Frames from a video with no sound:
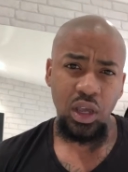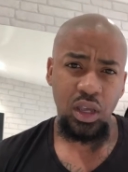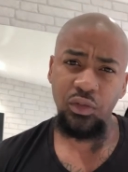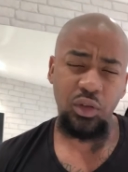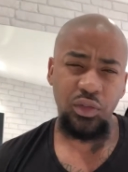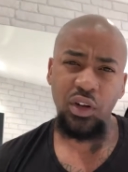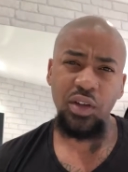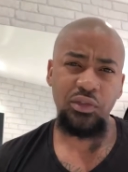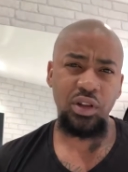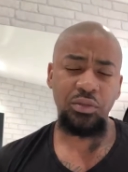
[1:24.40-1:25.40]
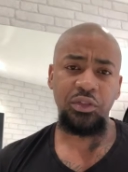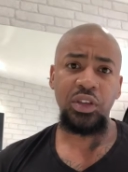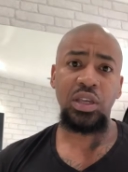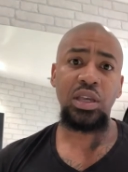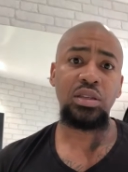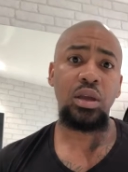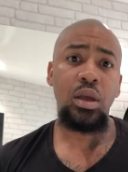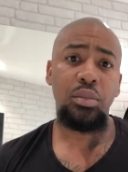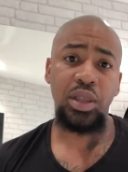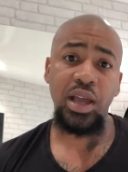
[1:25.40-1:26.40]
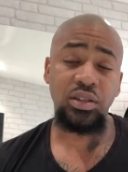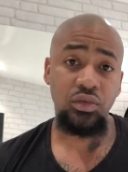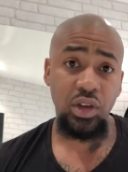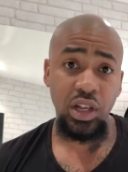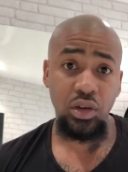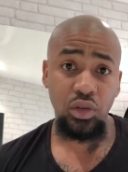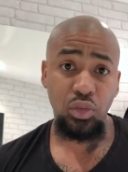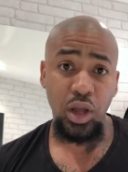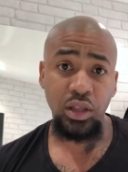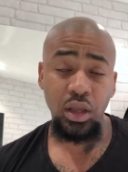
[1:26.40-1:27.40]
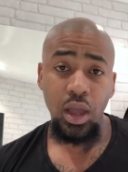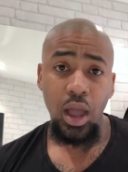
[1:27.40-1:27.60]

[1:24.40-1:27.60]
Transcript: E45 for him, I think it is. But that's a really good one.